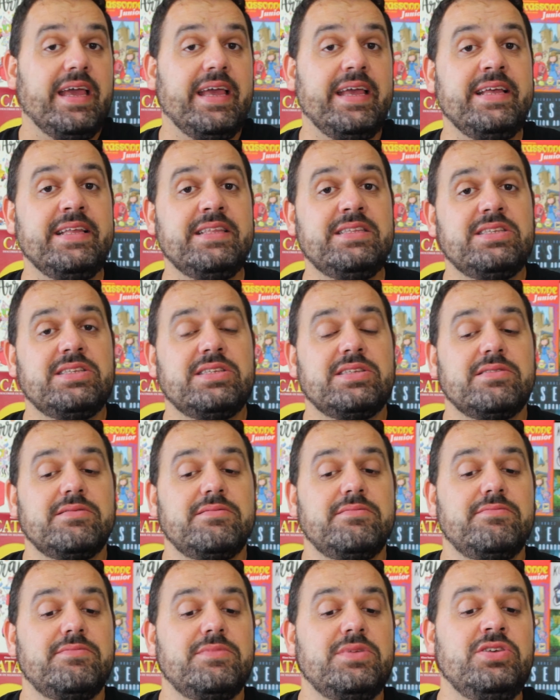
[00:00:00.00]
It's
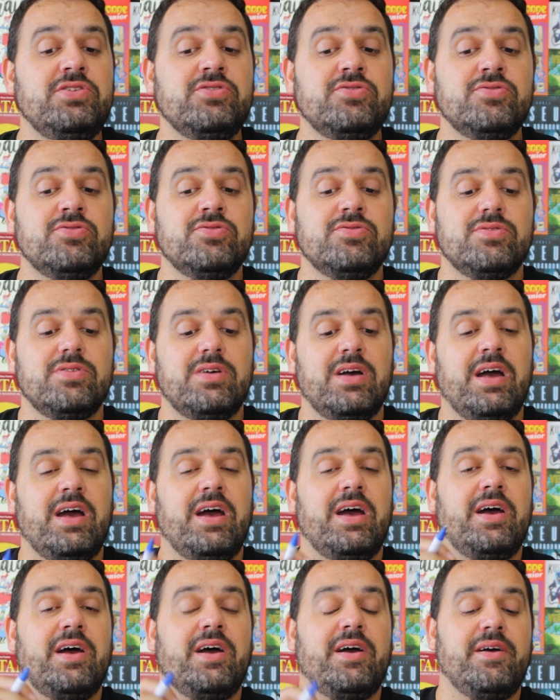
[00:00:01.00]
you
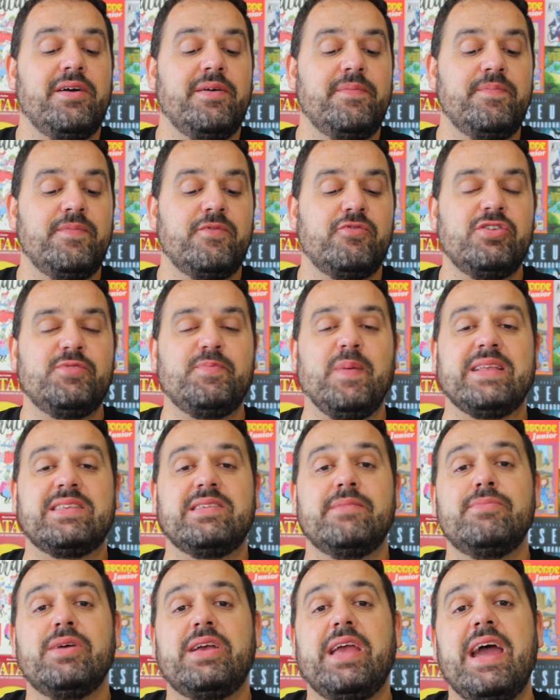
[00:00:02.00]
respect
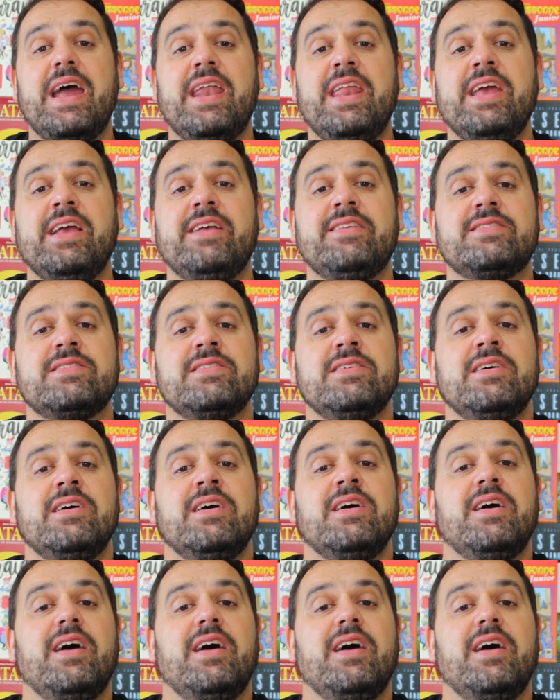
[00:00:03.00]
some mechanics